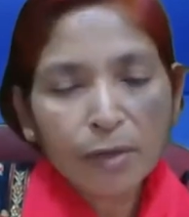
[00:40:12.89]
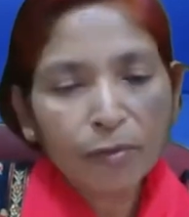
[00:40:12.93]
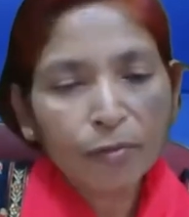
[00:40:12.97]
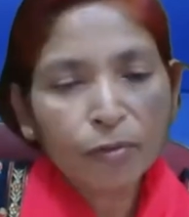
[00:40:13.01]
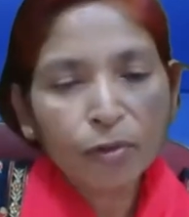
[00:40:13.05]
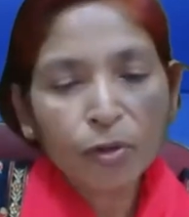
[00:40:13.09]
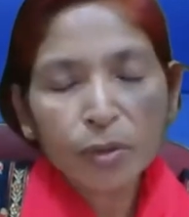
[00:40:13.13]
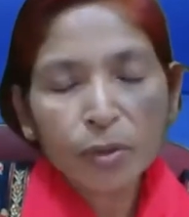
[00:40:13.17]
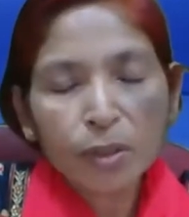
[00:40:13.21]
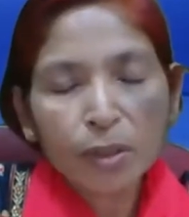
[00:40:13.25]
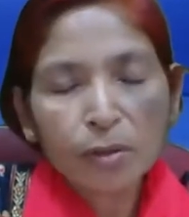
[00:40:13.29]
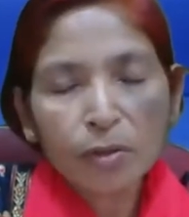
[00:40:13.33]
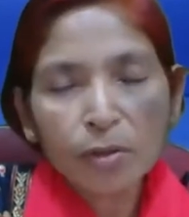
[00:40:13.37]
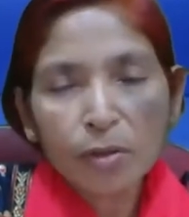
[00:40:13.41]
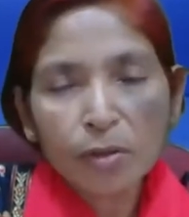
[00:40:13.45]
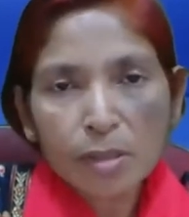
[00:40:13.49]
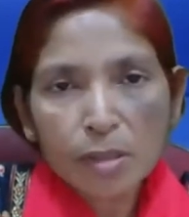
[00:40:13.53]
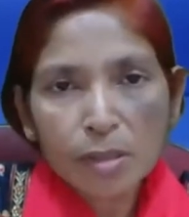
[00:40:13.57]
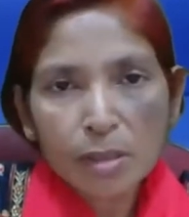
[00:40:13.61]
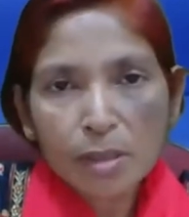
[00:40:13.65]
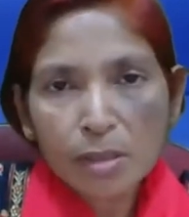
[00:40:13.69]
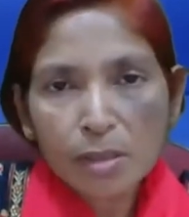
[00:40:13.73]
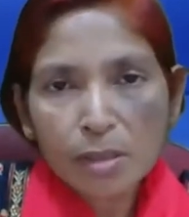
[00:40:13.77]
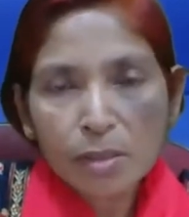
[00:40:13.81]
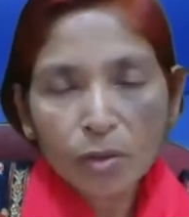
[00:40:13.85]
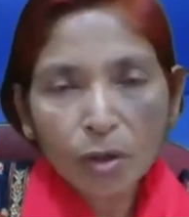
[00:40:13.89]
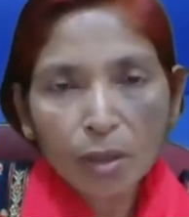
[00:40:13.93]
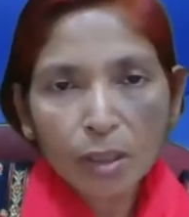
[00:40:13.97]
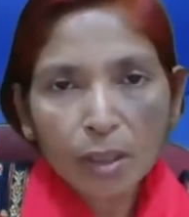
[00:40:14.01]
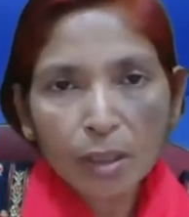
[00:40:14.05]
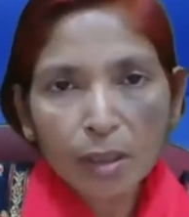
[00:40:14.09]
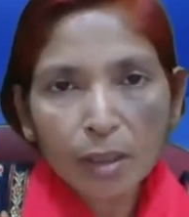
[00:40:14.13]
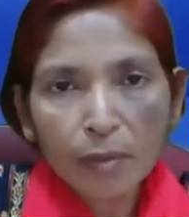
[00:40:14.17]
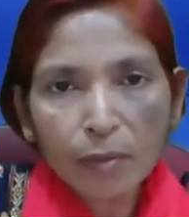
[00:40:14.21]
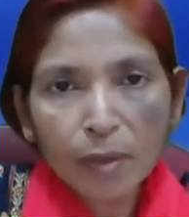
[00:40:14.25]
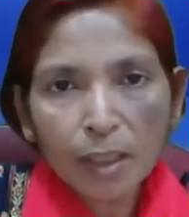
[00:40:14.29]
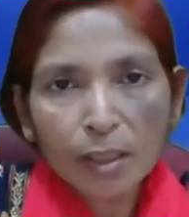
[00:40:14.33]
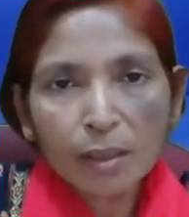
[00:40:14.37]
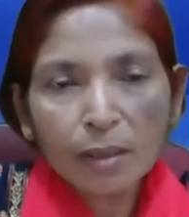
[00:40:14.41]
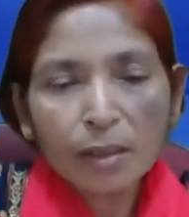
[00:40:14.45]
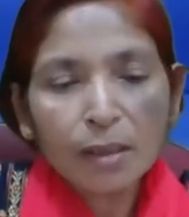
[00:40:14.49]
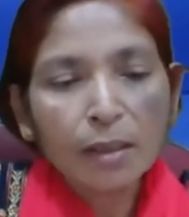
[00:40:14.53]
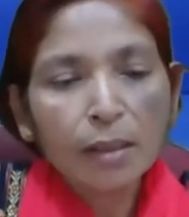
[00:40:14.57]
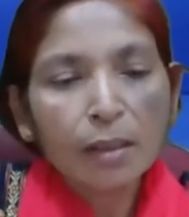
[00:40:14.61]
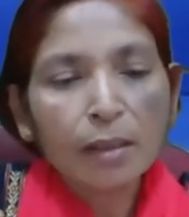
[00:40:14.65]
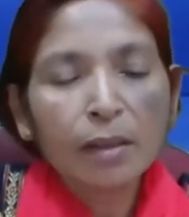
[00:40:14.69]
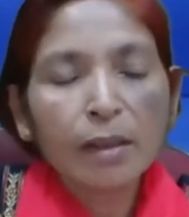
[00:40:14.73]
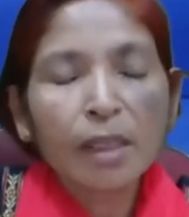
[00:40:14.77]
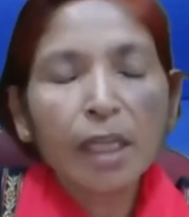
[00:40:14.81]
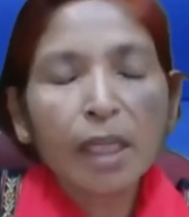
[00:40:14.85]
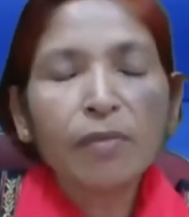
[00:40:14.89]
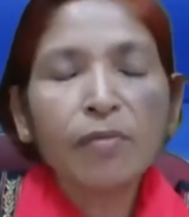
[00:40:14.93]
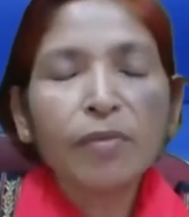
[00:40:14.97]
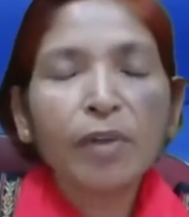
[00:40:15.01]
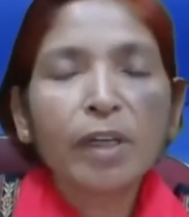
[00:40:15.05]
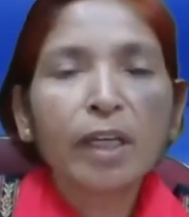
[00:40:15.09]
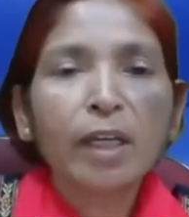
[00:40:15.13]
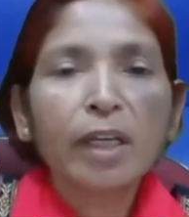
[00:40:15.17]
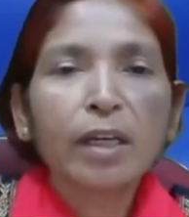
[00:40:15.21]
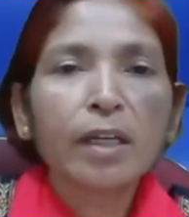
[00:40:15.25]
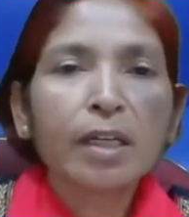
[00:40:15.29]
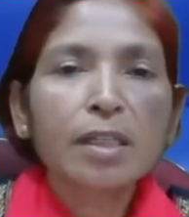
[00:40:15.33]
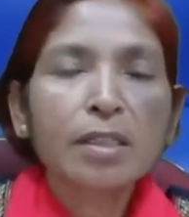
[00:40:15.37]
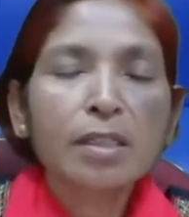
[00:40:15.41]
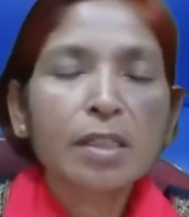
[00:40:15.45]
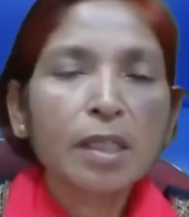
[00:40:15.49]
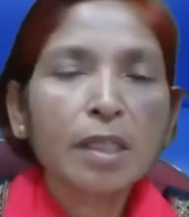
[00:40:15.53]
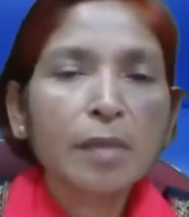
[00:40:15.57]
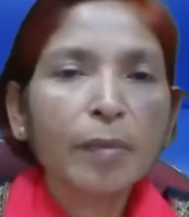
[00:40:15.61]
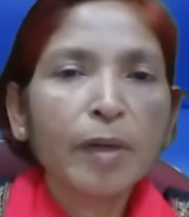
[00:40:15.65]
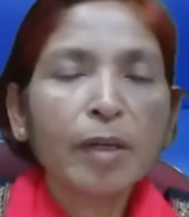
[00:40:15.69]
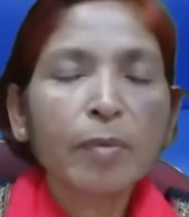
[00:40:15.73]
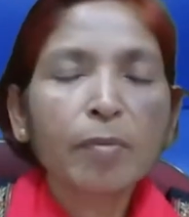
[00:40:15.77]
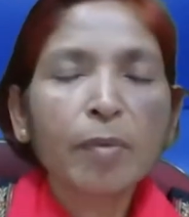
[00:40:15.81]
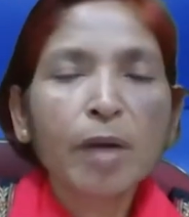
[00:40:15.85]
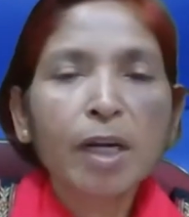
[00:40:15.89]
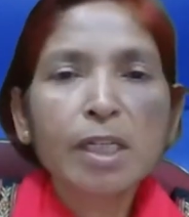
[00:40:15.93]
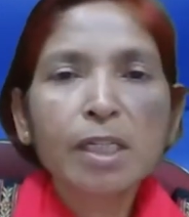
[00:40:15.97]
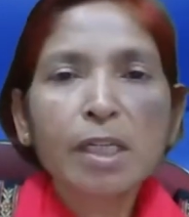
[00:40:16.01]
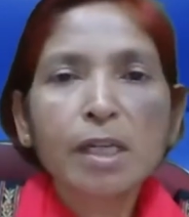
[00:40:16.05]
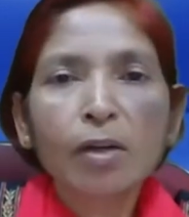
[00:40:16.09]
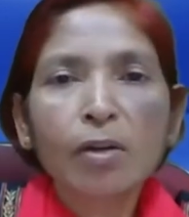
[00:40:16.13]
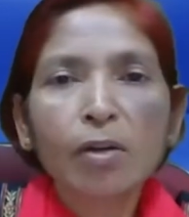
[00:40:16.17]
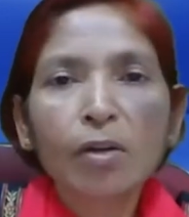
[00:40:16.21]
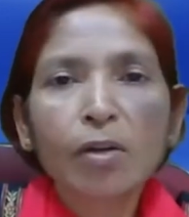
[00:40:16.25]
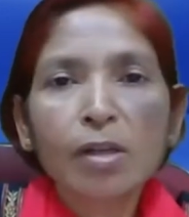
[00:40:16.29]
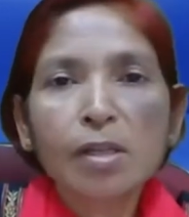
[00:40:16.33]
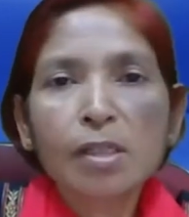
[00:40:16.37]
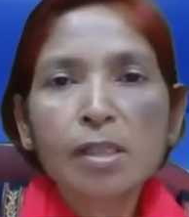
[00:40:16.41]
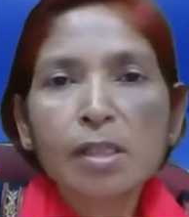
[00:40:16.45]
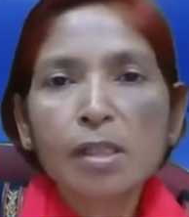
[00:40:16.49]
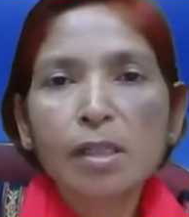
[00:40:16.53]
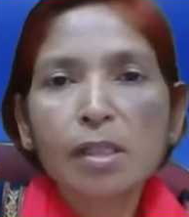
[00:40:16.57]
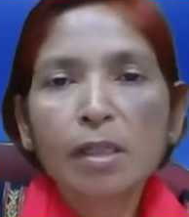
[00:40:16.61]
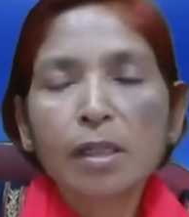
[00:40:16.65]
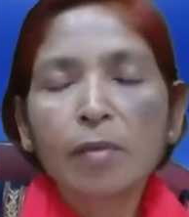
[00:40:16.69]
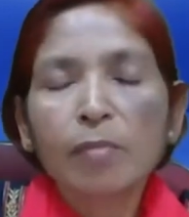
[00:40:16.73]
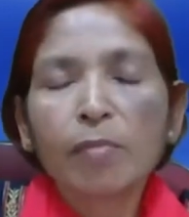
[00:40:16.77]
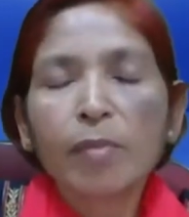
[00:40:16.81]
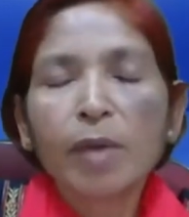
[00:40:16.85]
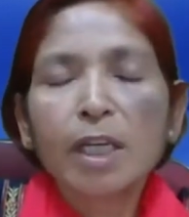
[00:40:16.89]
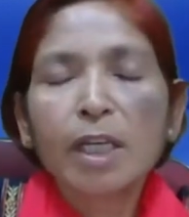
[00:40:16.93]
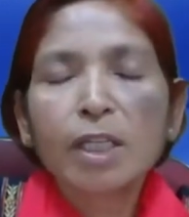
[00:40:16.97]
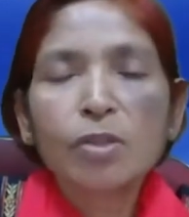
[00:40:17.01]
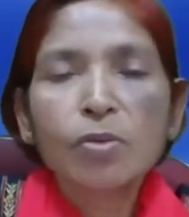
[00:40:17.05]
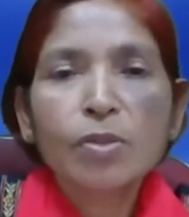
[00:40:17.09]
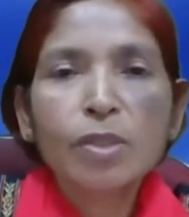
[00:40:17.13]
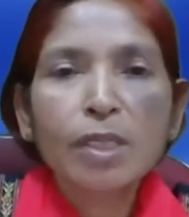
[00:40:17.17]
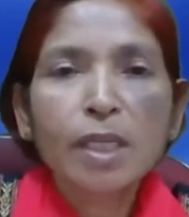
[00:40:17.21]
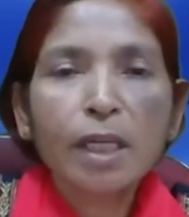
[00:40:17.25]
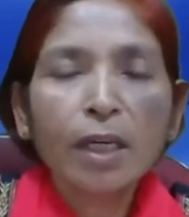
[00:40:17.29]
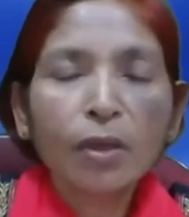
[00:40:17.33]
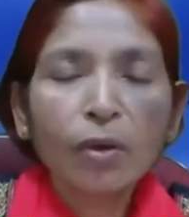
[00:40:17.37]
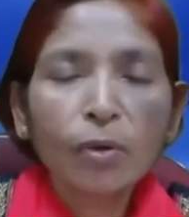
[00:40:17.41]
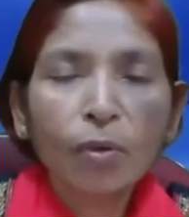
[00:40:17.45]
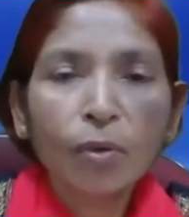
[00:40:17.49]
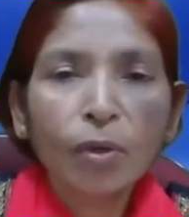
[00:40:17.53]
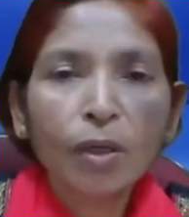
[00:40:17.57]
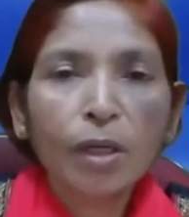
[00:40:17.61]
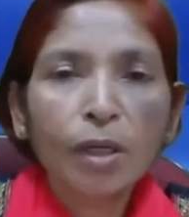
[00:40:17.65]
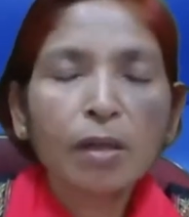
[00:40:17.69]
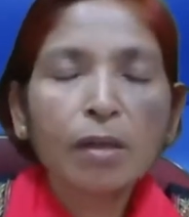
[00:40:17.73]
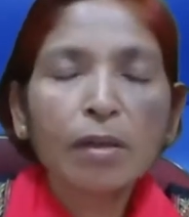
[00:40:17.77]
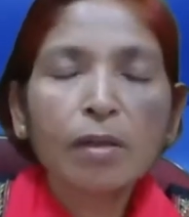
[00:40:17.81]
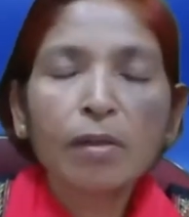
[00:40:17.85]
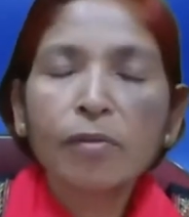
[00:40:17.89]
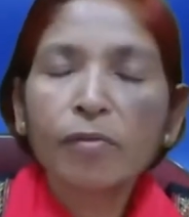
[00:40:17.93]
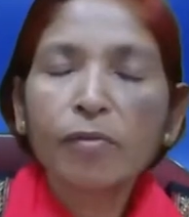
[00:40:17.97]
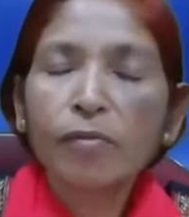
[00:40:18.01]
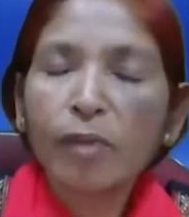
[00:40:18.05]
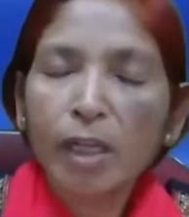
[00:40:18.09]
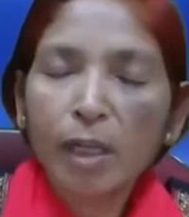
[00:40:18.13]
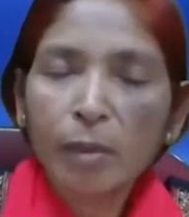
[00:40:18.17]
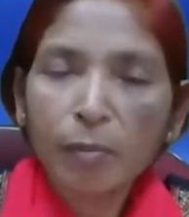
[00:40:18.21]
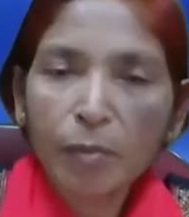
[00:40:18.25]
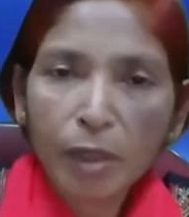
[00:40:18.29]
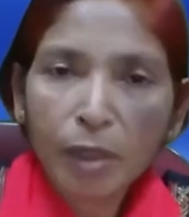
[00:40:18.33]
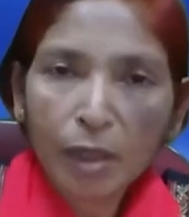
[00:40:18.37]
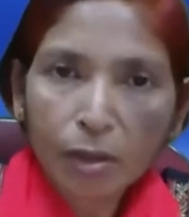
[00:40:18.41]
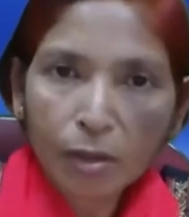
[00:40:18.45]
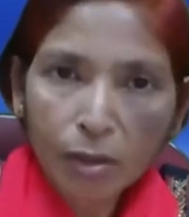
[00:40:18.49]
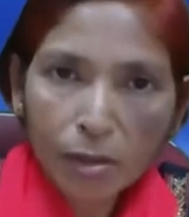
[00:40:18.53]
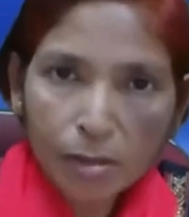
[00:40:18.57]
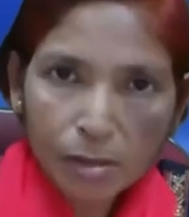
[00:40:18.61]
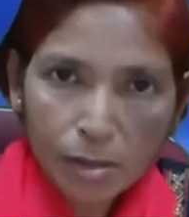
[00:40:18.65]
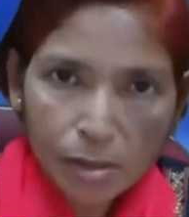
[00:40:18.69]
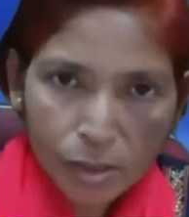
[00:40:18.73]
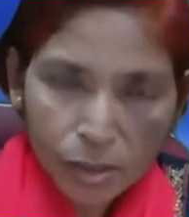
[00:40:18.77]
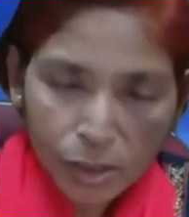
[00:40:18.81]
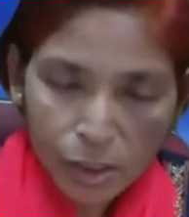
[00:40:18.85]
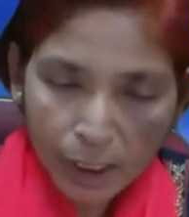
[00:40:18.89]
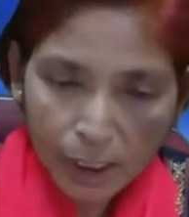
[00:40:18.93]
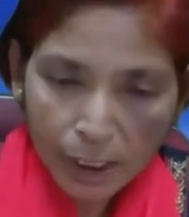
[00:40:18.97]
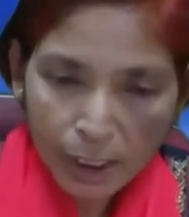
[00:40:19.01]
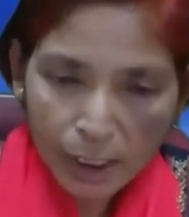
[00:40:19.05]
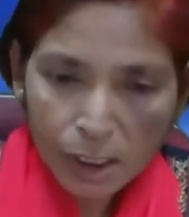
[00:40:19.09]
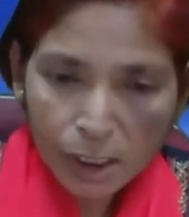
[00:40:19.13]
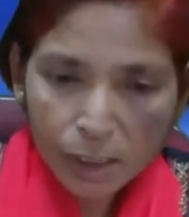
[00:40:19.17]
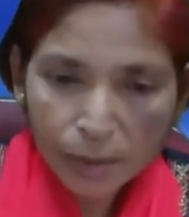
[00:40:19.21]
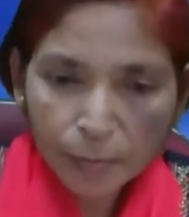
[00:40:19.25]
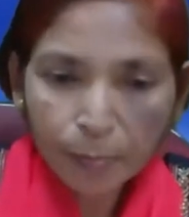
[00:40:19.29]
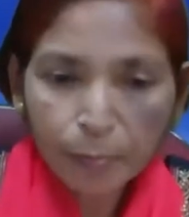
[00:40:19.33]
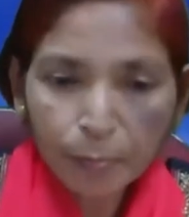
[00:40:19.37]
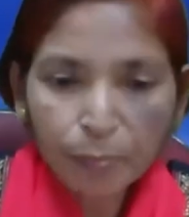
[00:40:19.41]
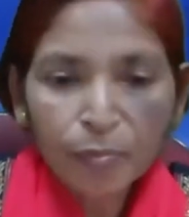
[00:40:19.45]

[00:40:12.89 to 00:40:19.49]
If total cost is not given, then we can estimate marginal cost by using total variable cost change.